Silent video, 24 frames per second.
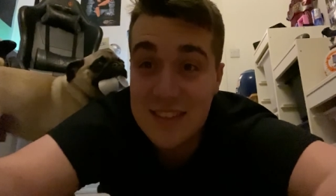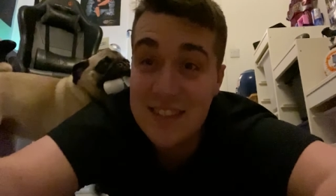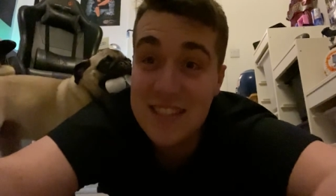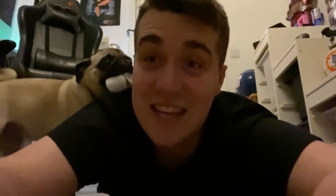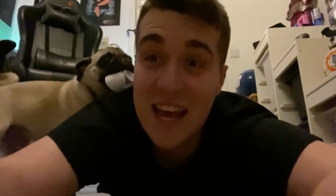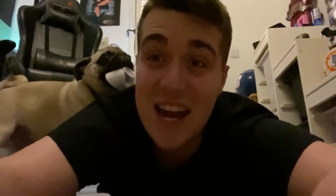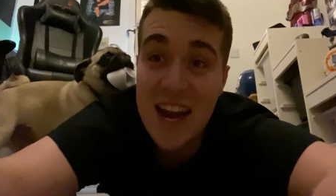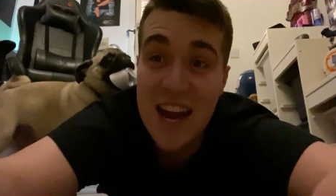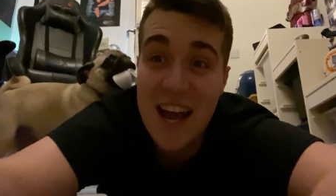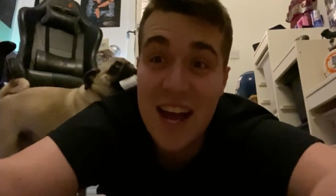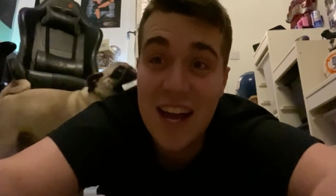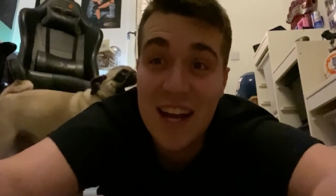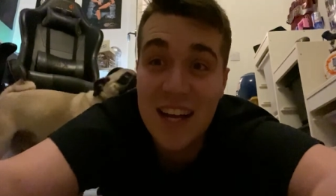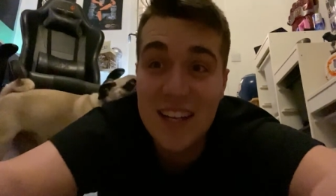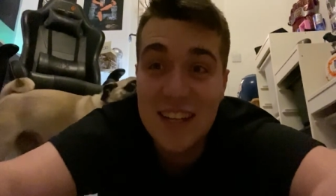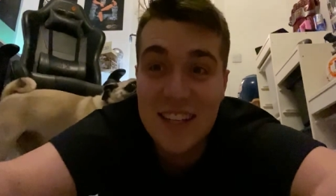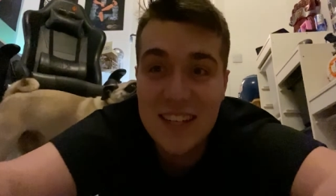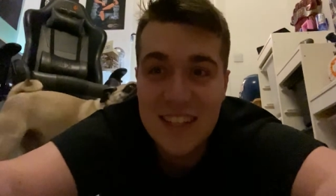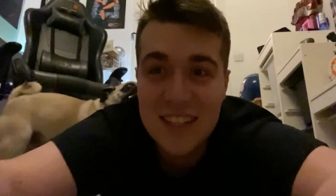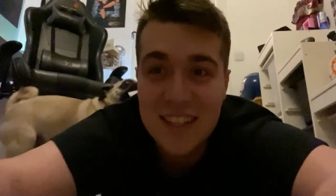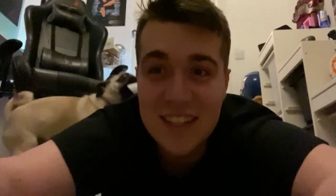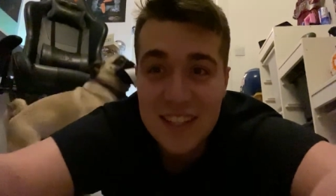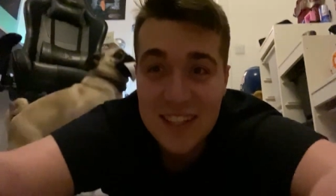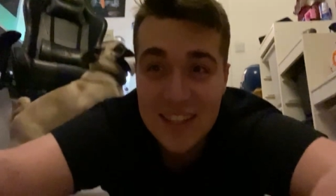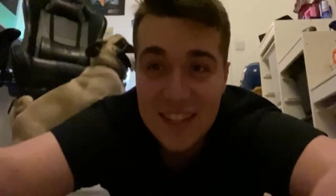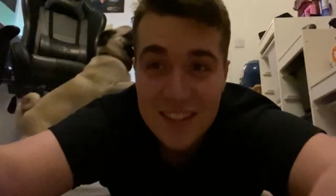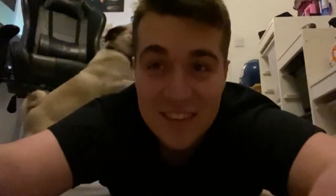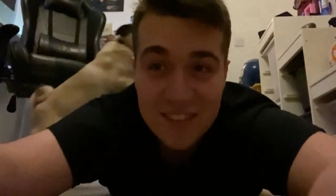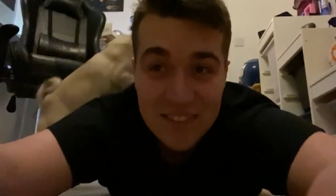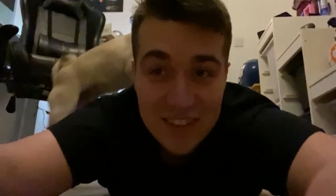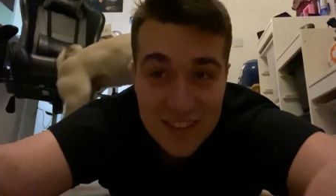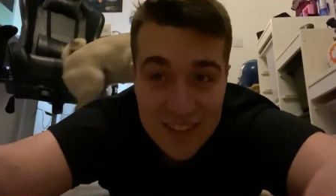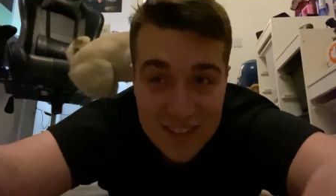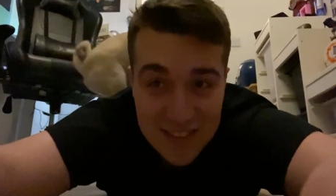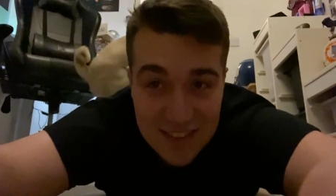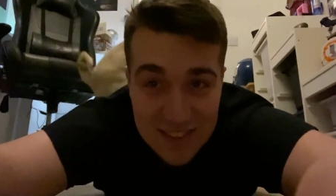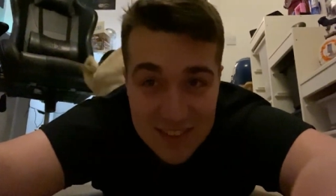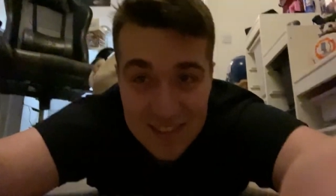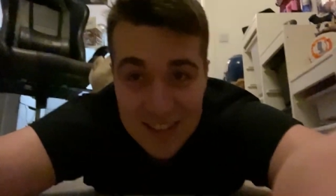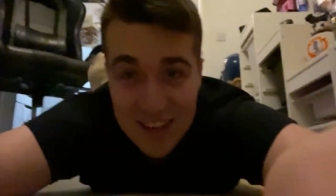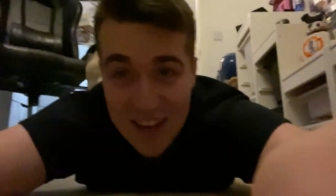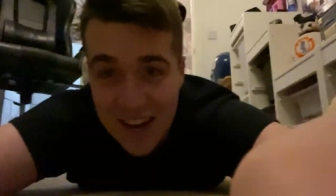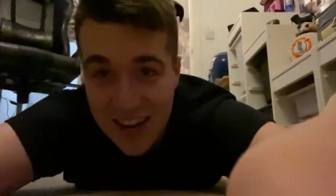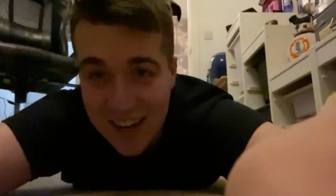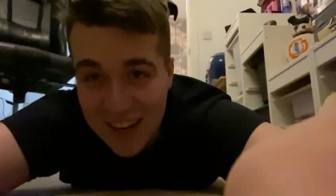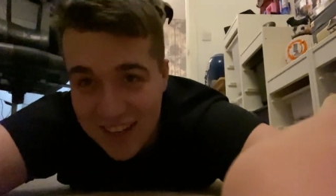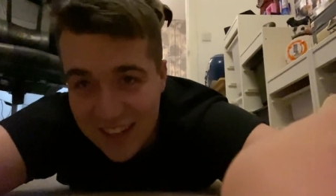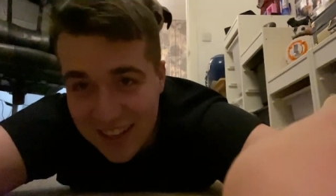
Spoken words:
a terror! He's a terror